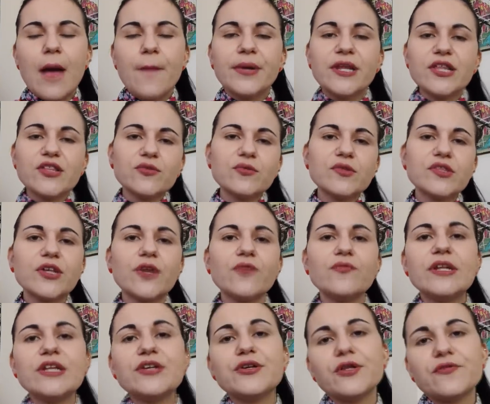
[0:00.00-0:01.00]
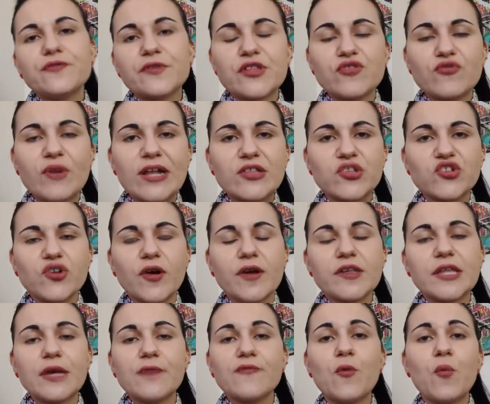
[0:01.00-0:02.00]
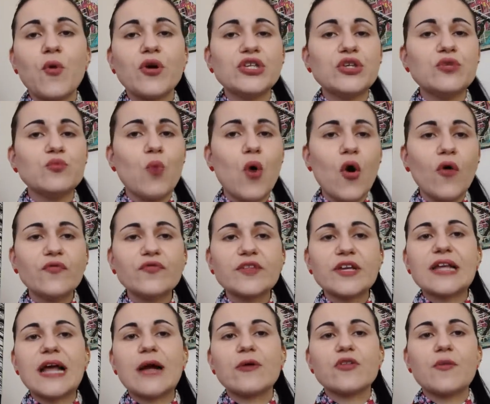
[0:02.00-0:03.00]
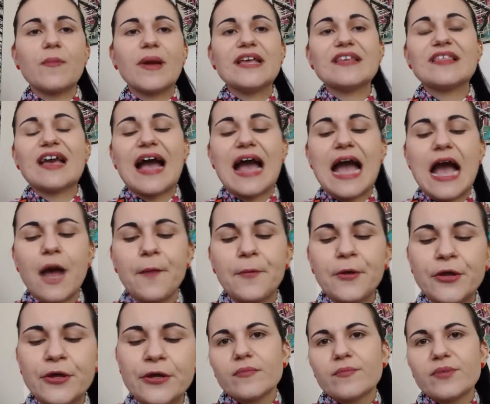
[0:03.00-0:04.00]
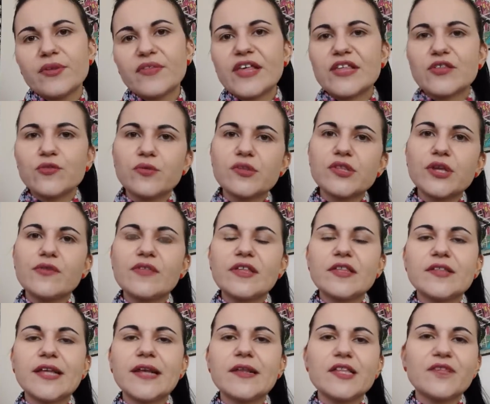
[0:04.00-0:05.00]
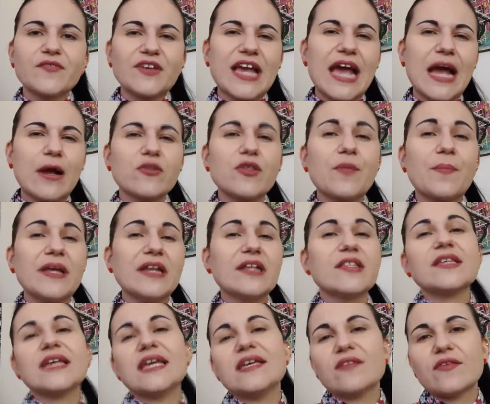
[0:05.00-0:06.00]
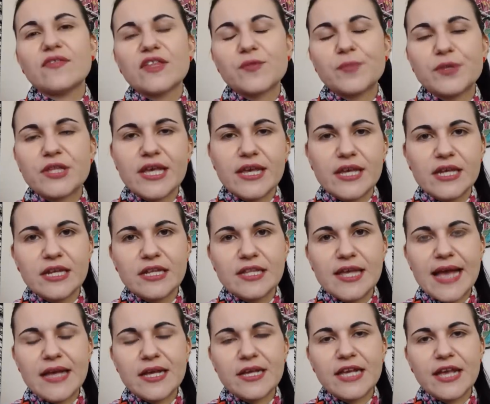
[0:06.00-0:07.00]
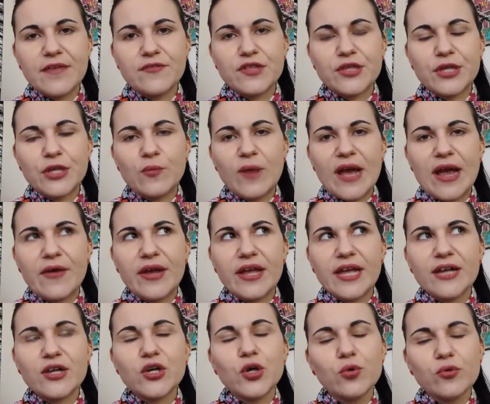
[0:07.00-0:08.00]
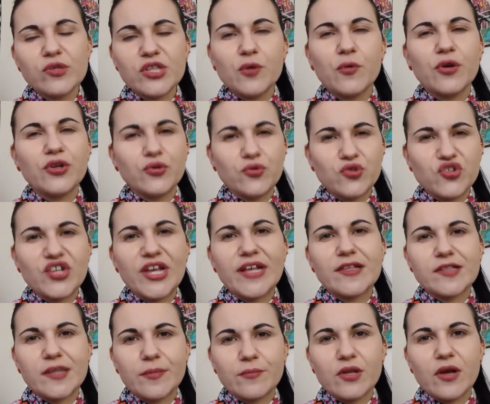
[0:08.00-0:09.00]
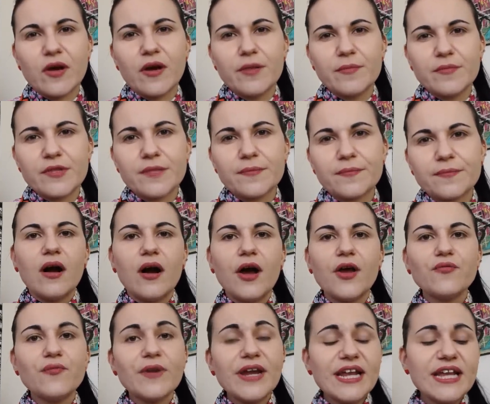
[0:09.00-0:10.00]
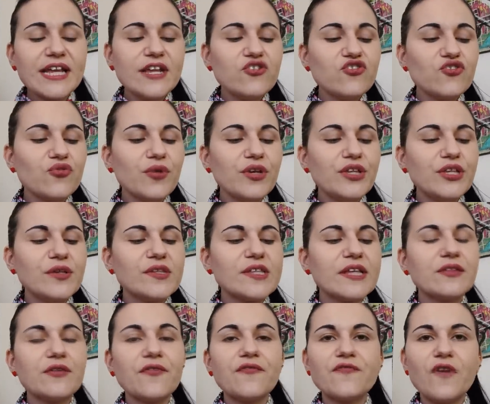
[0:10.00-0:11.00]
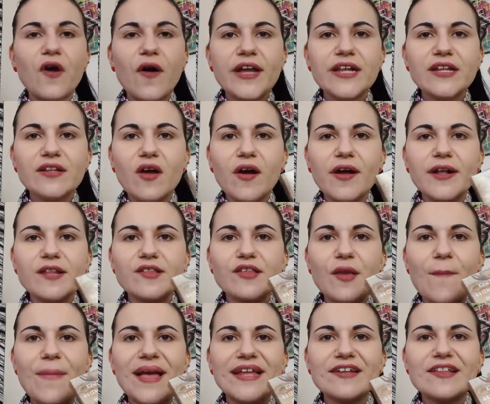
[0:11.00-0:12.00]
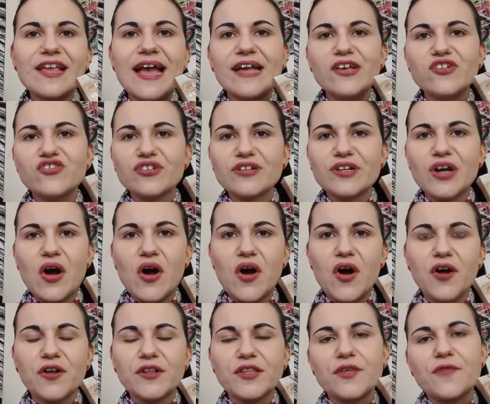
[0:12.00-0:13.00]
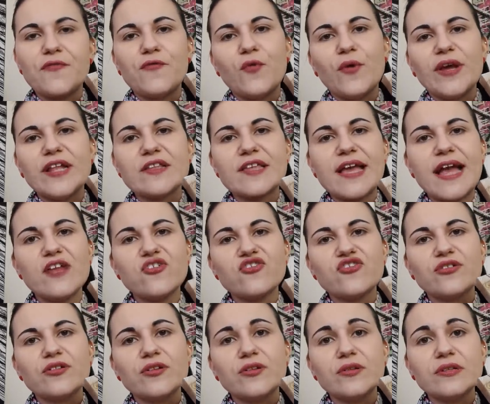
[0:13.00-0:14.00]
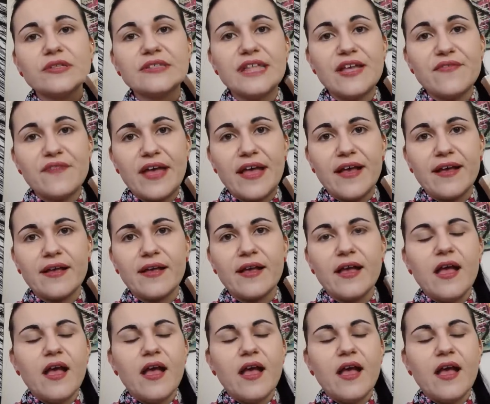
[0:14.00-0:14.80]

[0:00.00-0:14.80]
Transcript: But it's also really good for strategizing for what you want and how to make that happen. But there's also this sense of accountability that this particular deck gives you, where it calls you on your shit sometimes. I really enjoy using the Fine Lines meditation cards for intentional living.